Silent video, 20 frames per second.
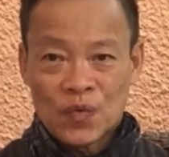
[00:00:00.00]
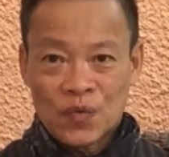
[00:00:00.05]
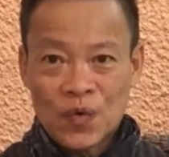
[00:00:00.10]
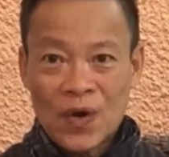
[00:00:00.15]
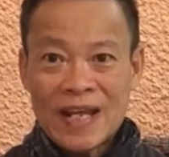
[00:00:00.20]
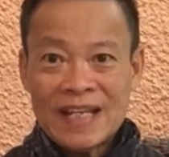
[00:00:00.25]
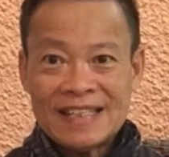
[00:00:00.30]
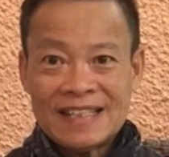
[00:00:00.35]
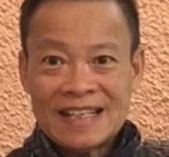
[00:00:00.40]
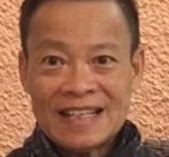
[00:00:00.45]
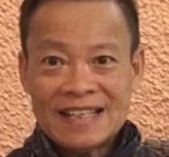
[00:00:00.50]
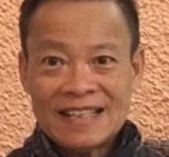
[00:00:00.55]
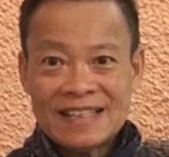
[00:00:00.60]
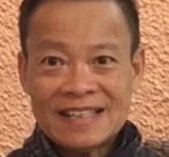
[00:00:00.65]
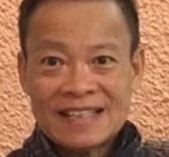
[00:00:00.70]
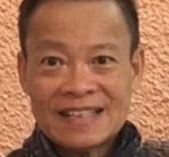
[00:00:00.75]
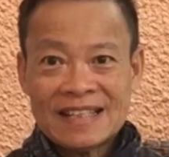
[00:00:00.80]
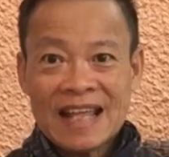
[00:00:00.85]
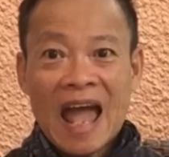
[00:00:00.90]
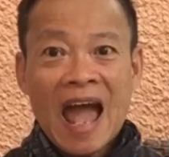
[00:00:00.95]

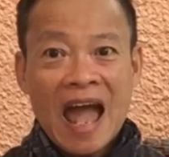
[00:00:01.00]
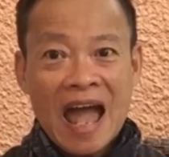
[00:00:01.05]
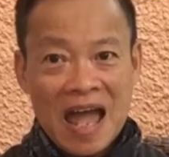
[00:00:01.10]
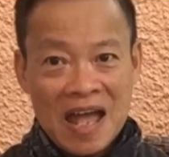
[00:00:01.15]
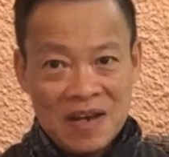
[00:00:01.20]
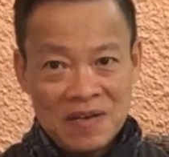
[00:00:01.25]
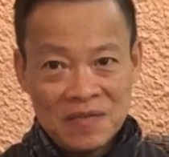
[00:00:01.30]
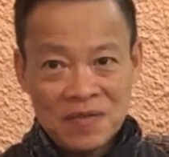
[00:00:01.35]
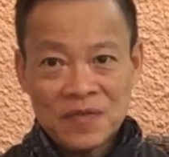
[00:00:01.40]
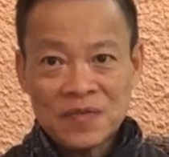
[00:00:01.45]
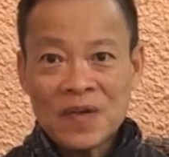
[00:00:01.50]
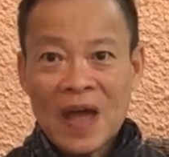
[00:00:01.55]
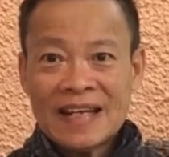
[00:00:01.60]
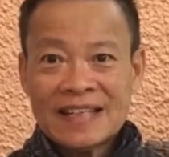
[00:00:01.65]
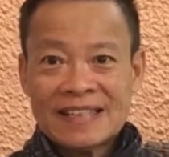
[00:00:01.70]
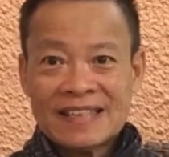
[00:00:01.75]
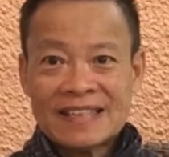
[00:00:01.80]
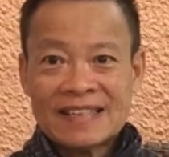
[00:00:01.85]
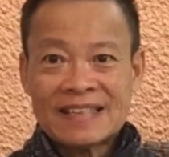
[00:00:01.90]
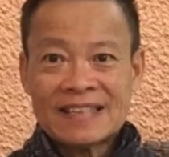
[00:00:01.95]
phrases, and
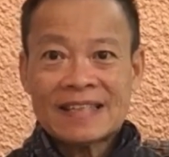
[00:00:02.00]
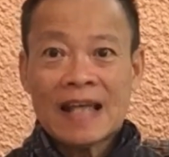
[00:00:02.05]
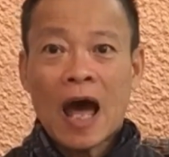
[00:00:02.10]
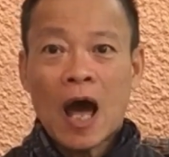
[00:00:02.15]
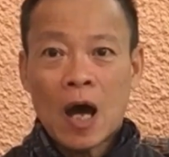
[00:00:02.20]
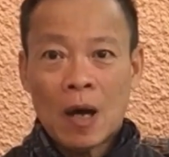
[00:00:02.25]
facts